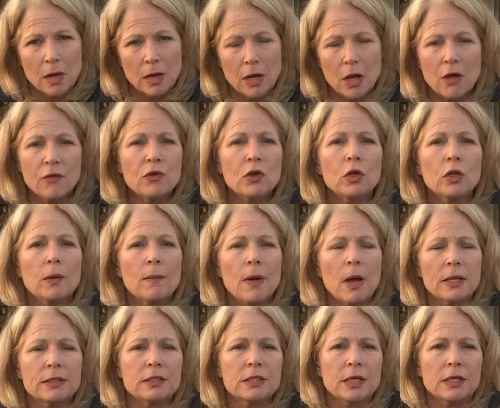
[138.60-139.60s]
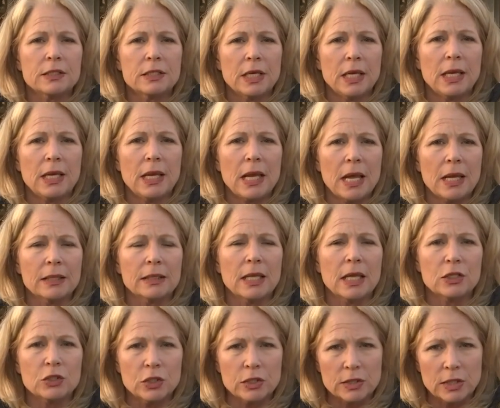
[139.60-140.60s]
Governor Lamont says he and
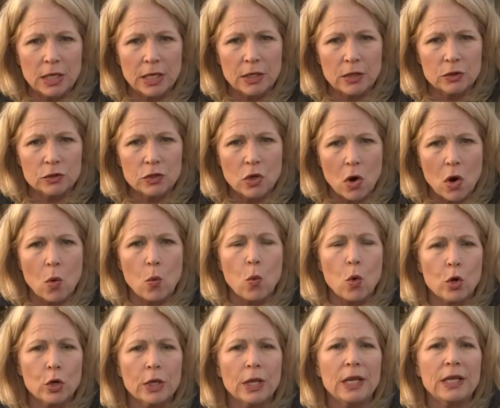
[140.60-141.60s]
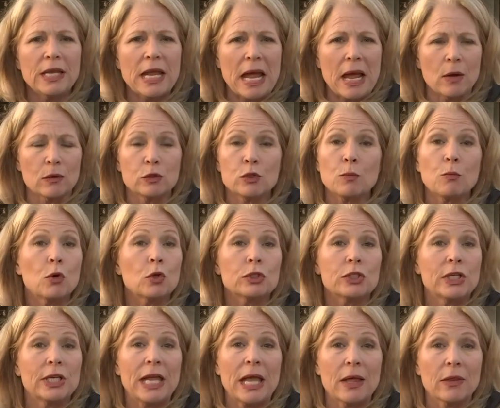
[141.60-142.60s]
legislators are working now to put
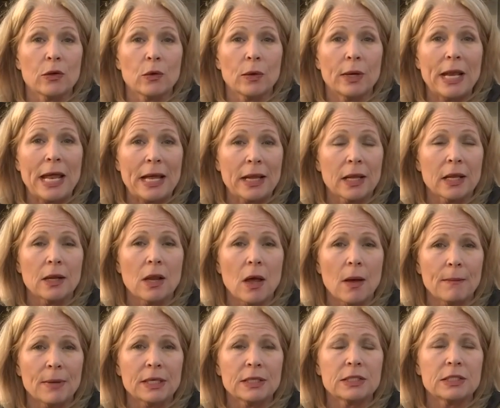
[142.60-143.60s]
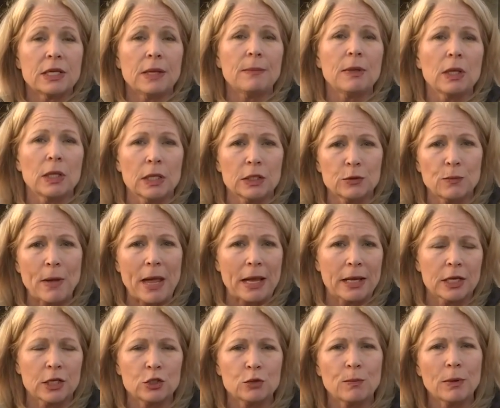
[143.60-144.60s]
together an economic stimulus
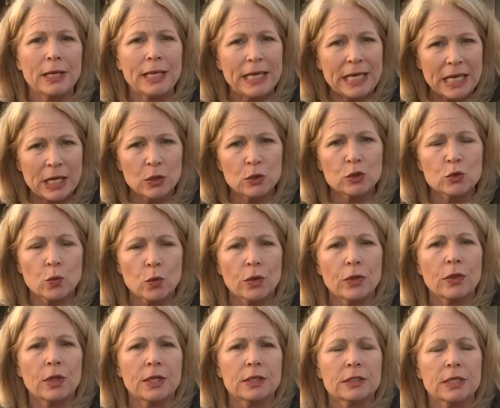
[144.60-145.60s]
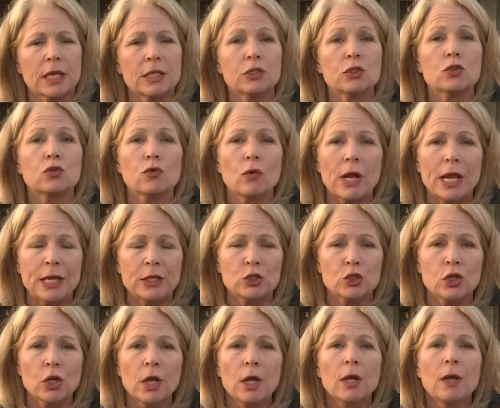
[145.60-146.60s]
package, but here's where things get
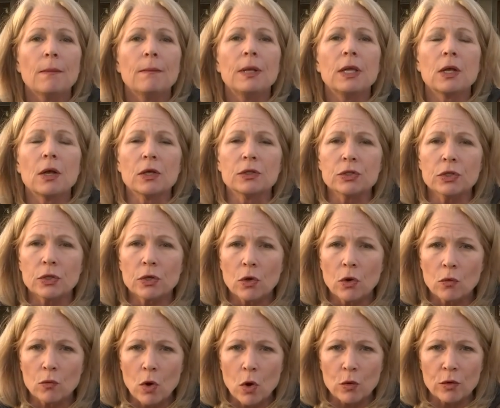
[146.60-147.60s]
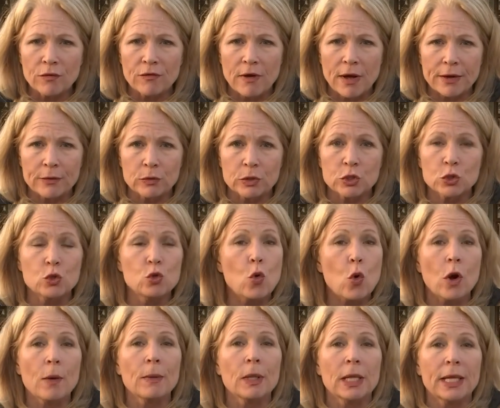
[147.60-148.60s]
strange because of the coronavirus.
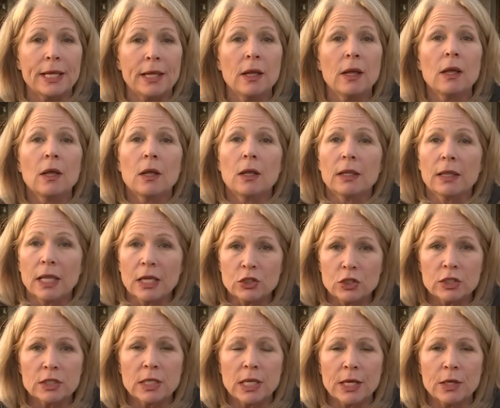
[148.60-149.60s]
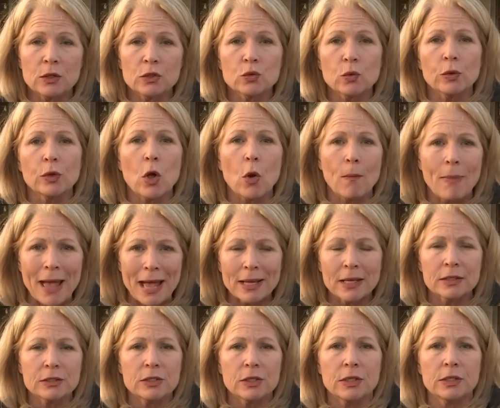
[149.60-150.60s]
Normally, legislators would go
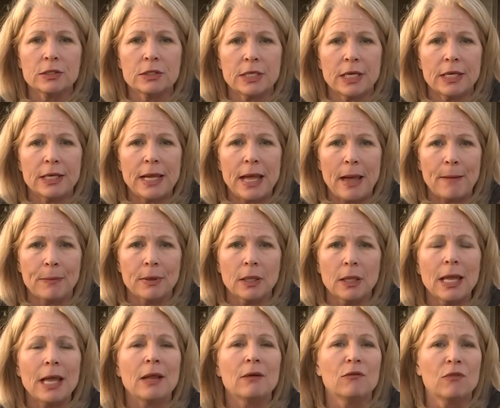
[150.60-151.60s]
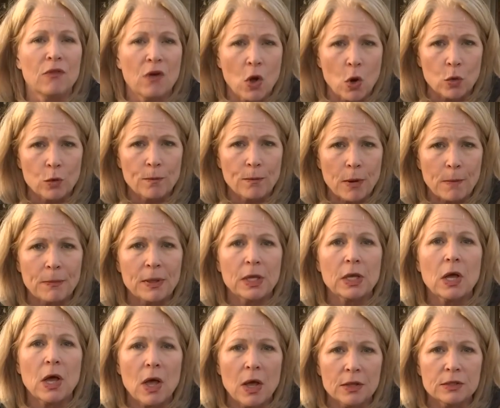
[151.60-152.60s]
back into the state capitol and vote, but
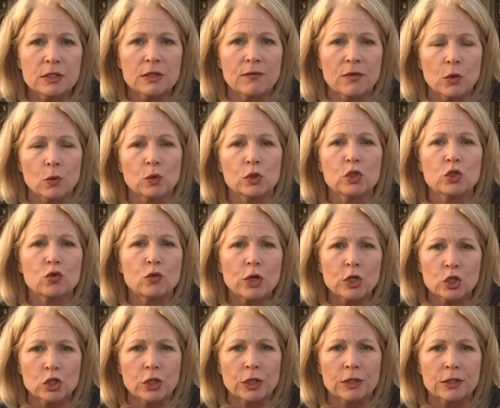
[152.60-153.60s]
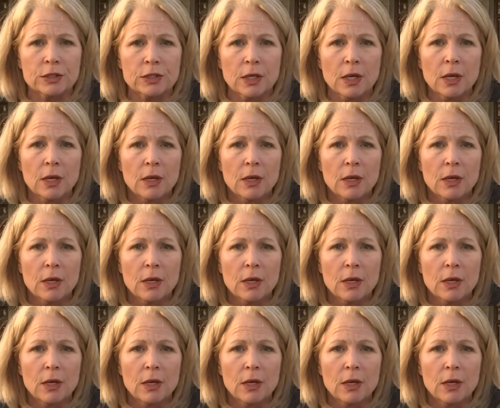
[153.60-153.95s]
because of the restrictions